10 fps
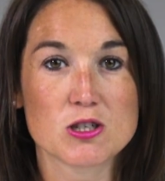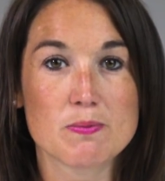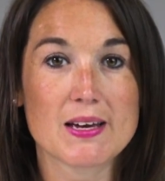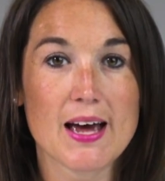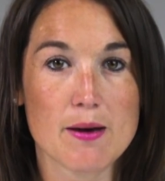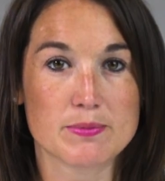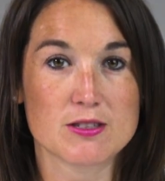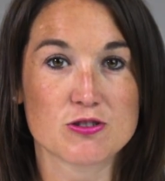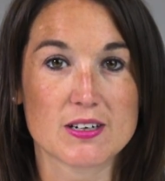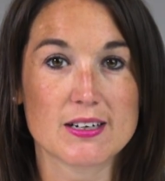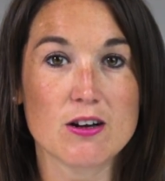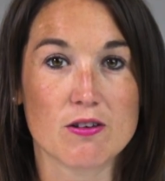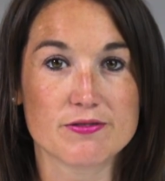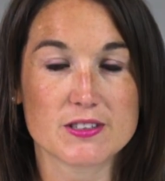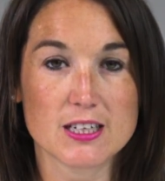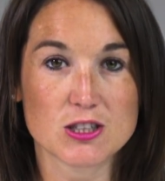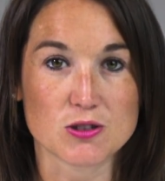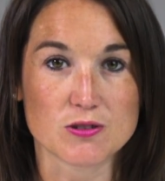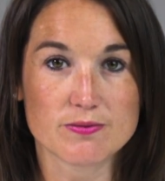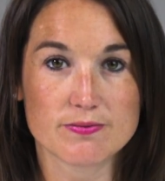should be kept strictly confidential.